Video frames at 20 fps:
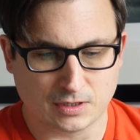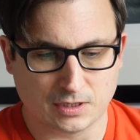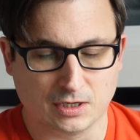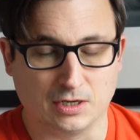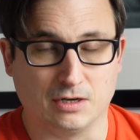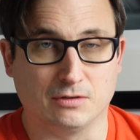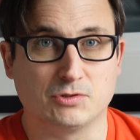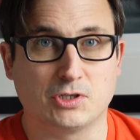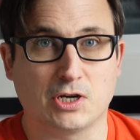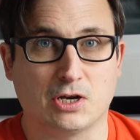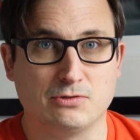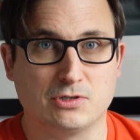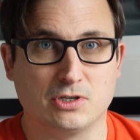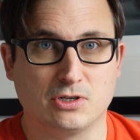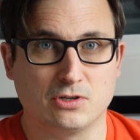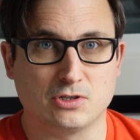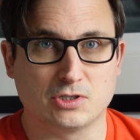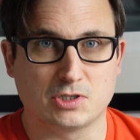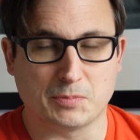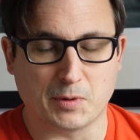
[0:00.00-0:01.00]
I've chosen a
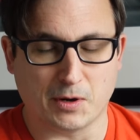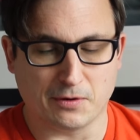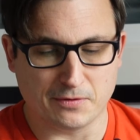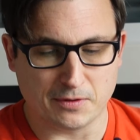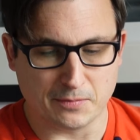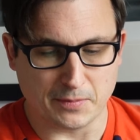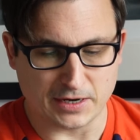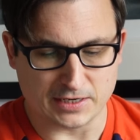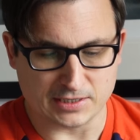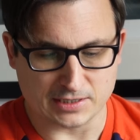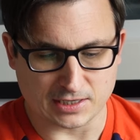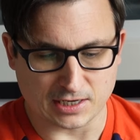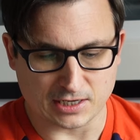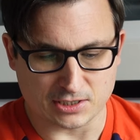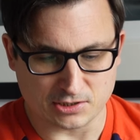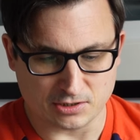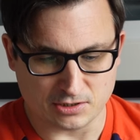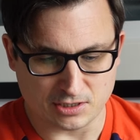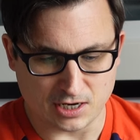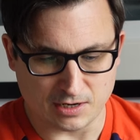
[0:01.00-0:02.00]
good spot for the base
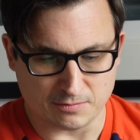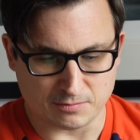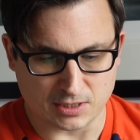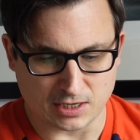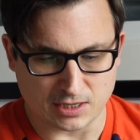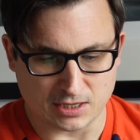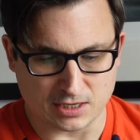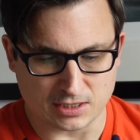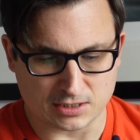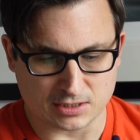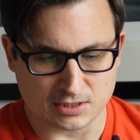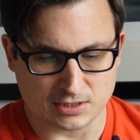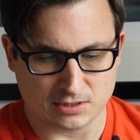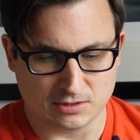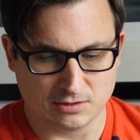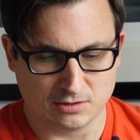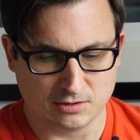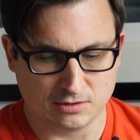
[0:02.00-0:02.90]
station. Yep, done that.